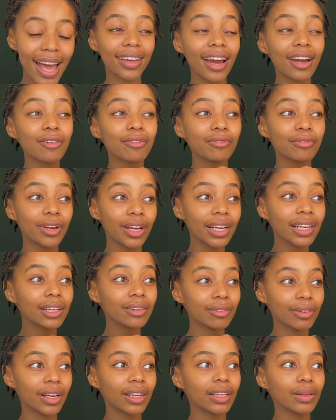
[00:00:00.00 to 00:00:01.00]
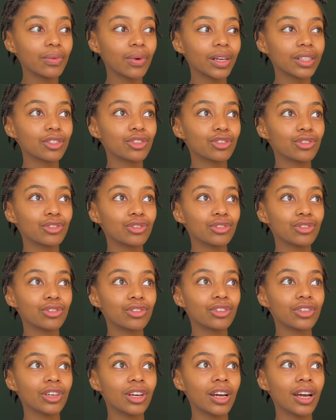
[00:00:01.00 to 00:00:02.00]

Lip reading: I really, really want to